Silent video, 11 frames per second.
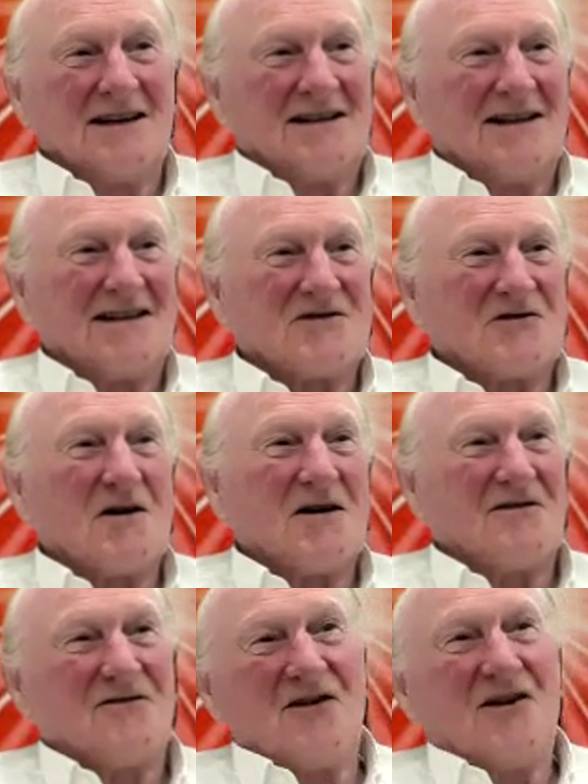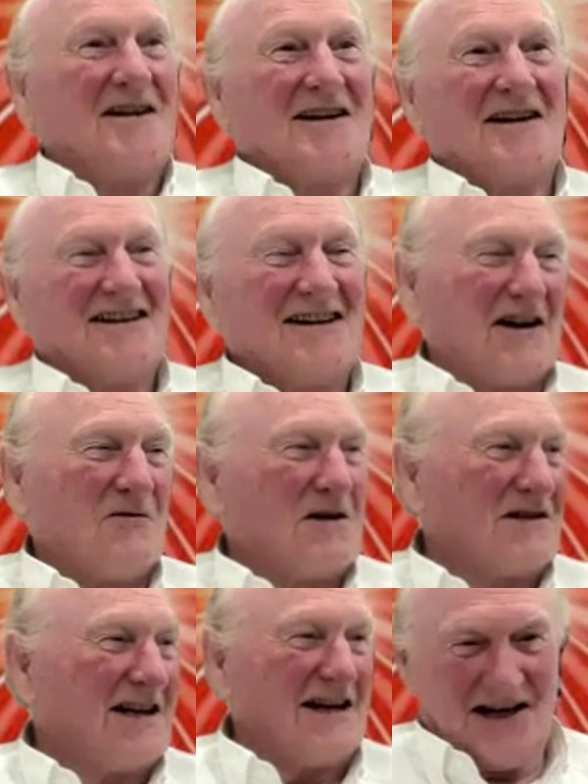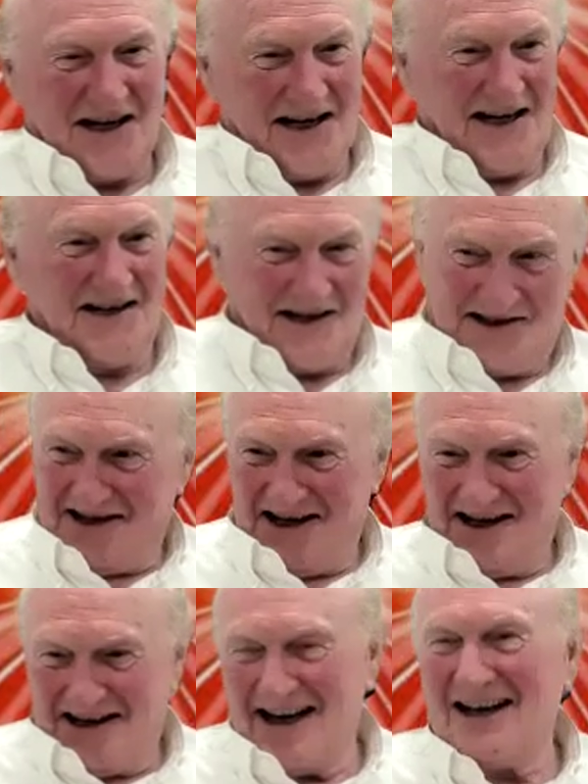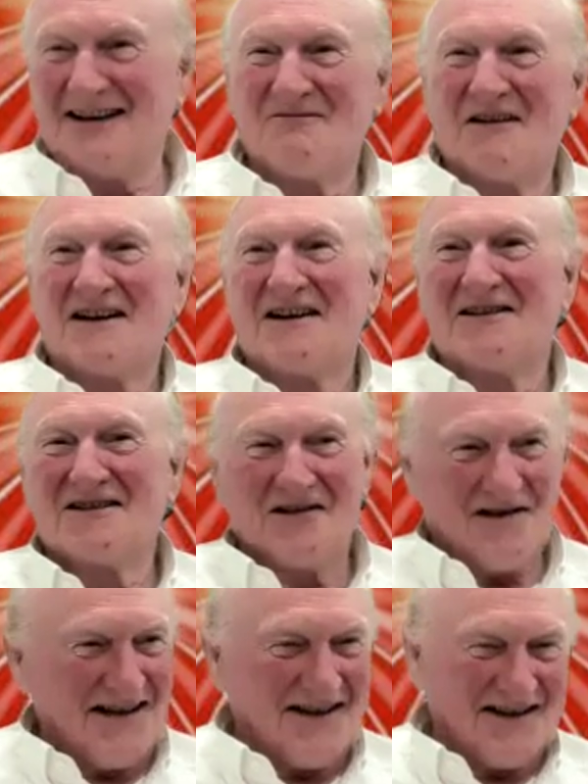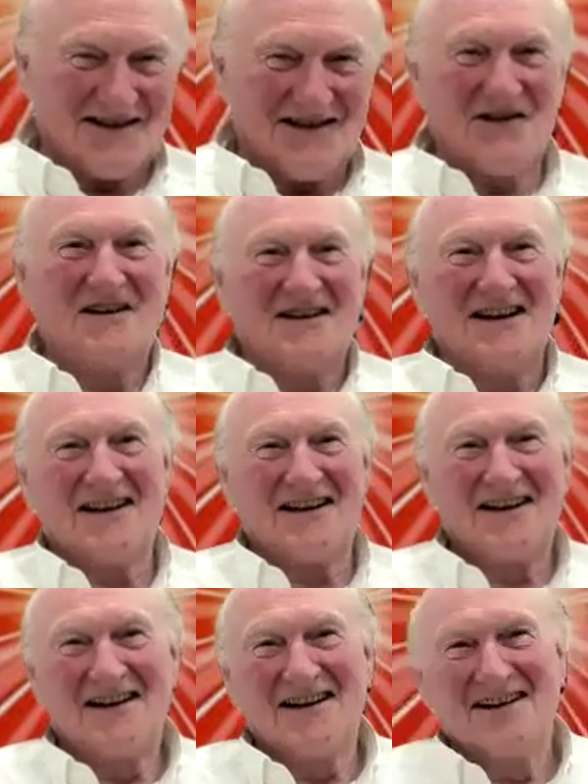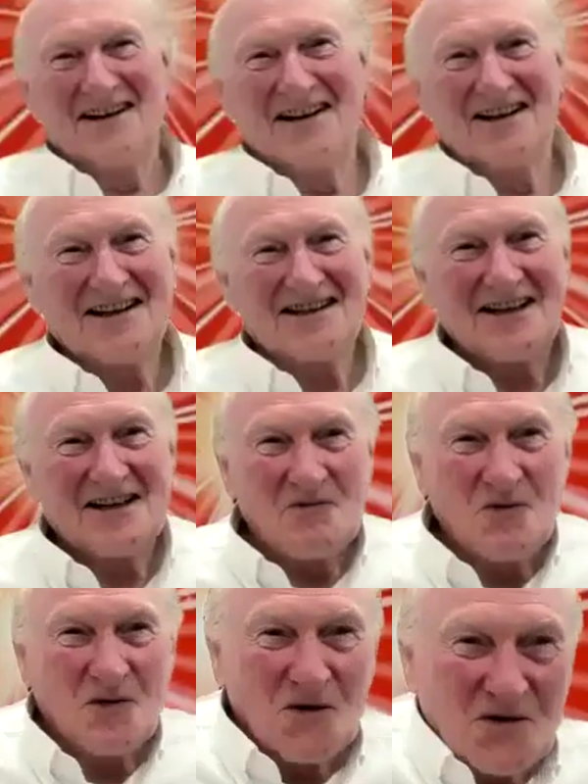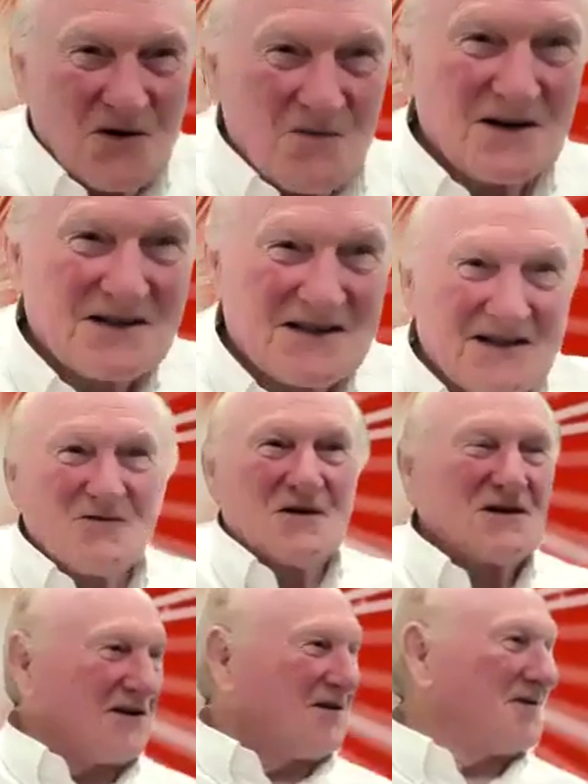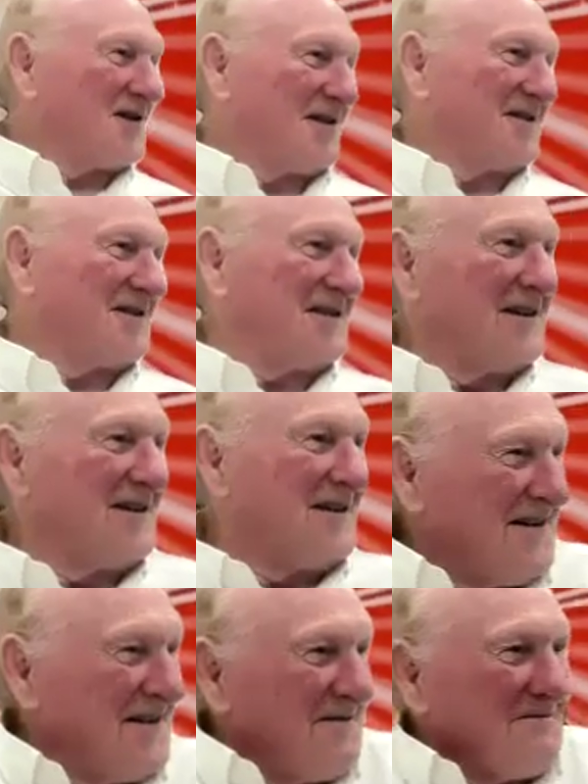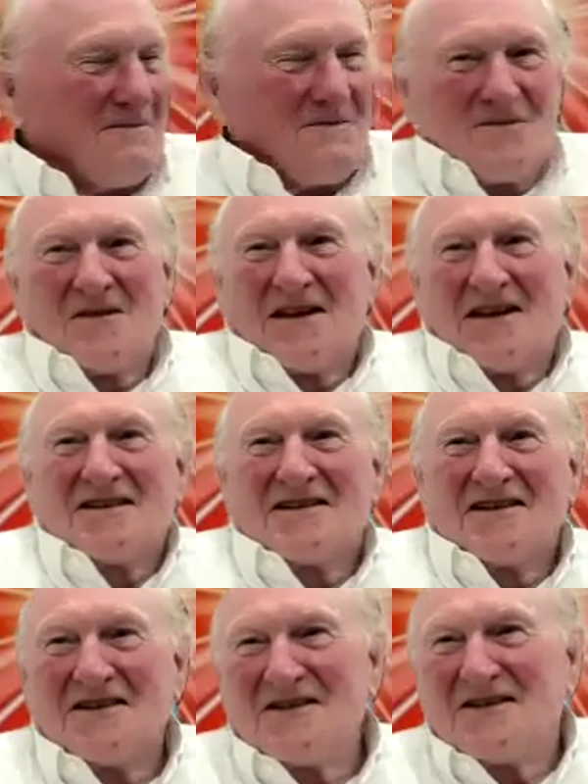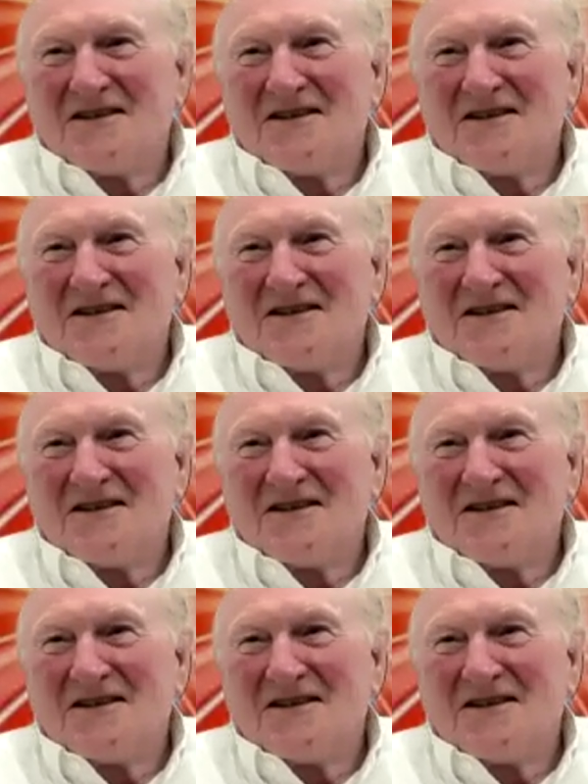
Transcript: that's trying to fight. You know, we say, you need this, you need that. My God, don't eat this, don't eat that. And next thing, the poor old human doesn't know what to do, you know. So,